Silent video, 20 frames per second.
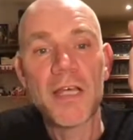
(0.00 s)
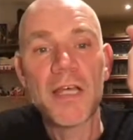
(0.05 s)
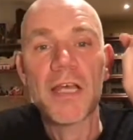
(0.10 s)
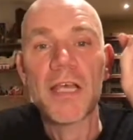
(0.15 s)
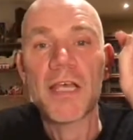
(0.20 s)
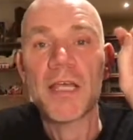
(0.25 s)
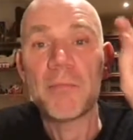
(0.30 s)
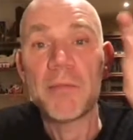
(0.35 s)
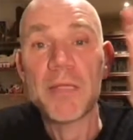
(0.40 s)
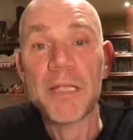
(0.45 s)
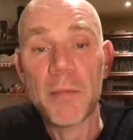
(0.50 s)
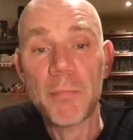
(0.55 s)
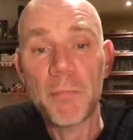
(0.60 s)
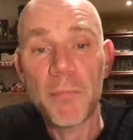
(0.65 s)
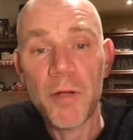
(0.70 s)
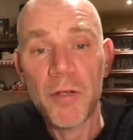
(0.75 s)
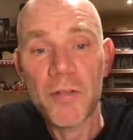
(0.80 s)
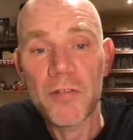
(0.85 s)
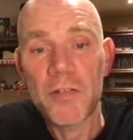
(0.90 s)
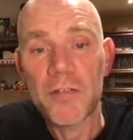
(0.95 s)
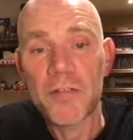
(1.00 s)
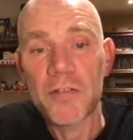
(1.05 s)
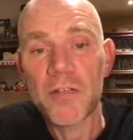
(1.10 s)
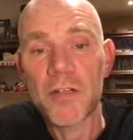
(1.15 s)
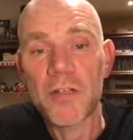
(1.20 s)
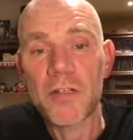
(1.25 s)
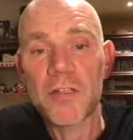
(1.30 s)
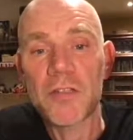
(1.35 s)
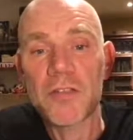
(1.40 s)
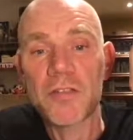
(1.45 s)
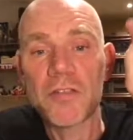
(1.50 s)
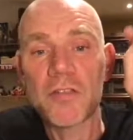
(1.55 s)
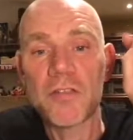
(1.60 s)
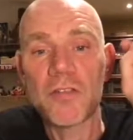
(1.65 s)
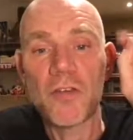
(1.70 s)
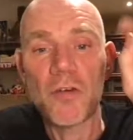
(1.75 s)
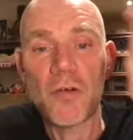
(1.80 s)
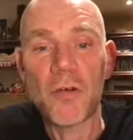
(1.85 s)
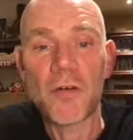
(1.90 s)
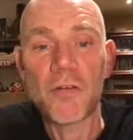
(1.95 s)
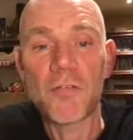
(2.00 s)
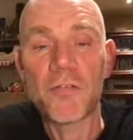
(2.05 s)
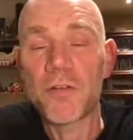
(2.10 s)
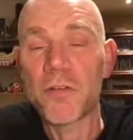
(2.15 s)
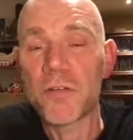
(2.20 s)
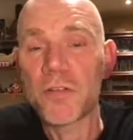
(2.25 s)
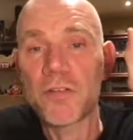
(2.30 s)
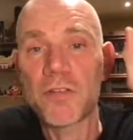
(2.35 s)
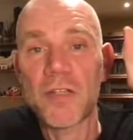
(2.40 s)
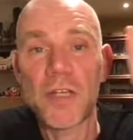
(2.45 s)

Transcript: in media policy studies, geographers,